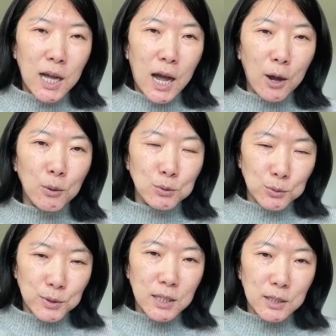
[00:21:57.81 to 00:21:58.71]
I hope to
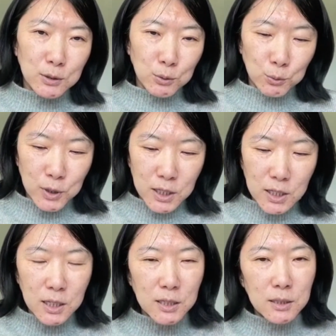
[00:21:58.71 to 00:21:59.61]
continue
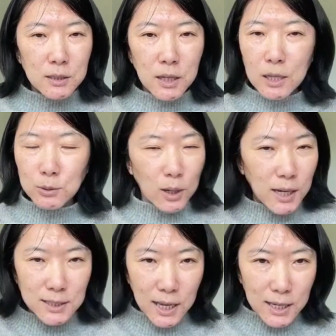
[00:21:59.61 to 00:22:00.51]
working as long as I